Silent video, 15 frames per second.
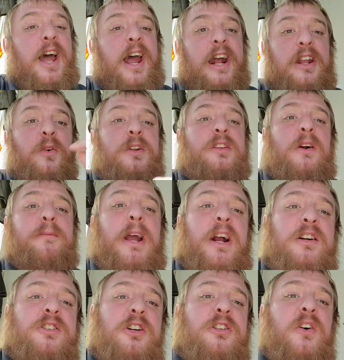And you know what their
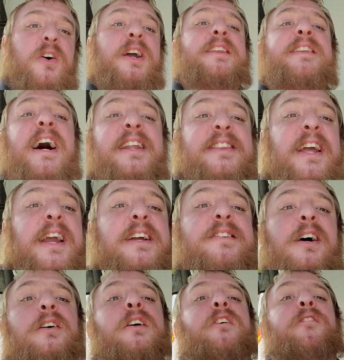mayors are doing? Nothing
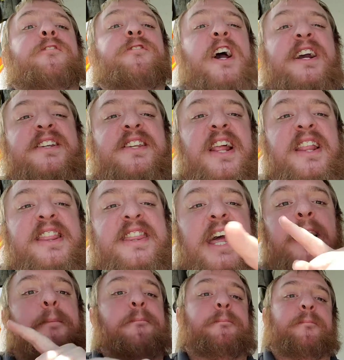until it affects
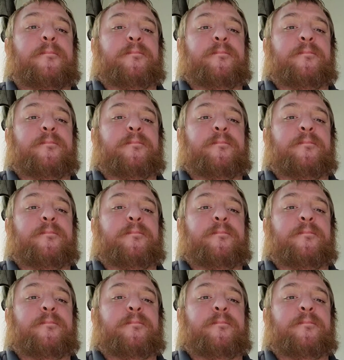them.